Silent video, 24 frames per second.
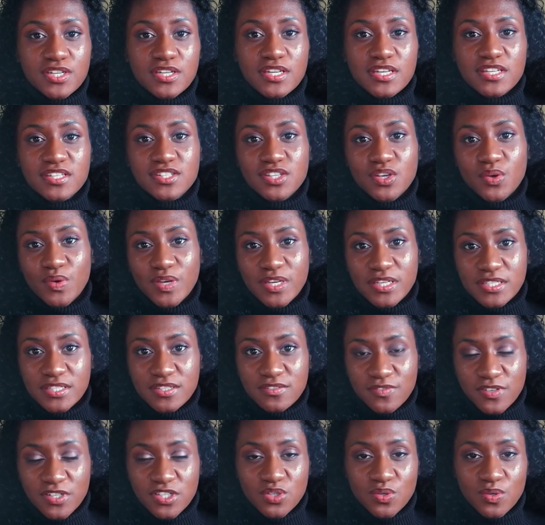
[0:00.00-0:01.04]
is so
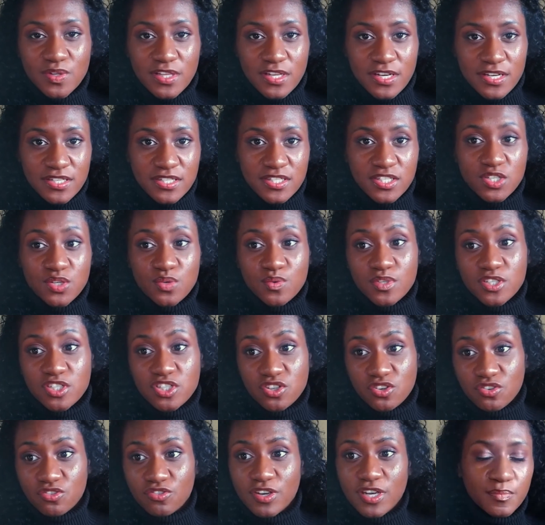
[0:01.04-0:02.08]
individualized to a
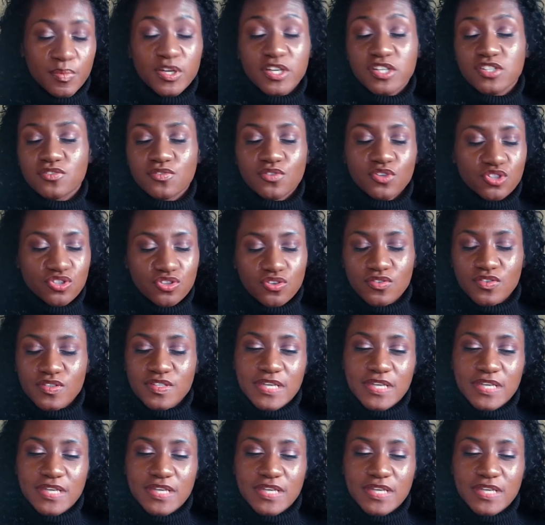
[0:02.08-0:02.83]
degree because of your dog's